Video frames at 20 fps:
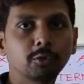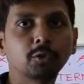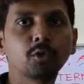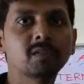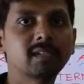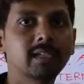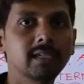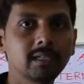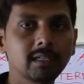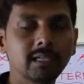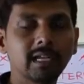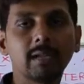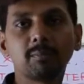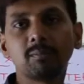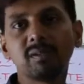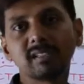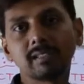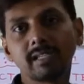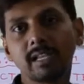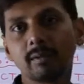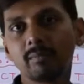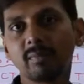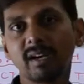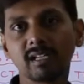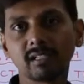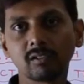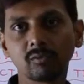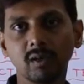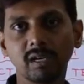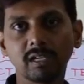using a plus n
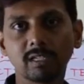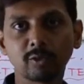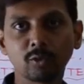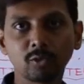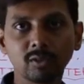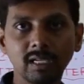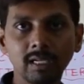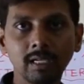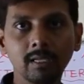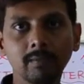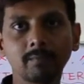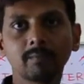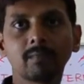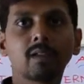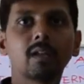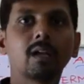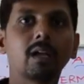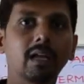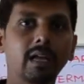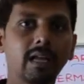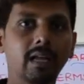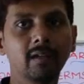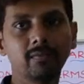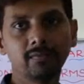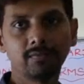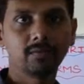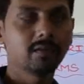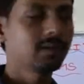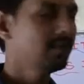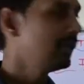minus 1 into d. If